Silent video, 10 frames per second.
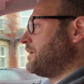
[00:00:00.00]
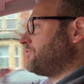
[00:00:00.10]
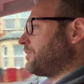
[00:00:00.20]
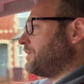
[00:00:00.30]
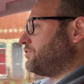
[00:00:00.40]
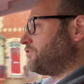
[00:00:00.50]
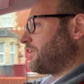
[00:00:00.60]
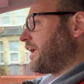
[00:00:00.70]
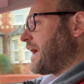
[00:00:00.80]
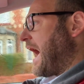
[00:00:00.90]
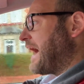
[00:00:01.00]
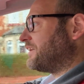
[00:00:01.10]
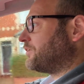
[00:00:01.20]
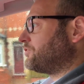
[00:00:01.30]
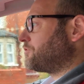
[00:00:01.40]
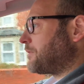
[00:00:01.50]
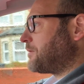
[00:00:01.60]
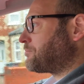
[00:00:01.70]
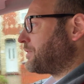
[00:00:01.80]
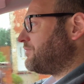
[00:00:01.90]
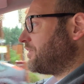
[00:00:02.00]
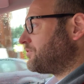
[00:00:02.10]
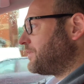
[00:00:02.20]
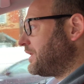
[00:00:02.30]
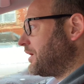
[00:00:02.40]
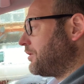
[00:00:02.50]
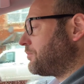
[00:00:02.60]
So this is a add-on to my previous video,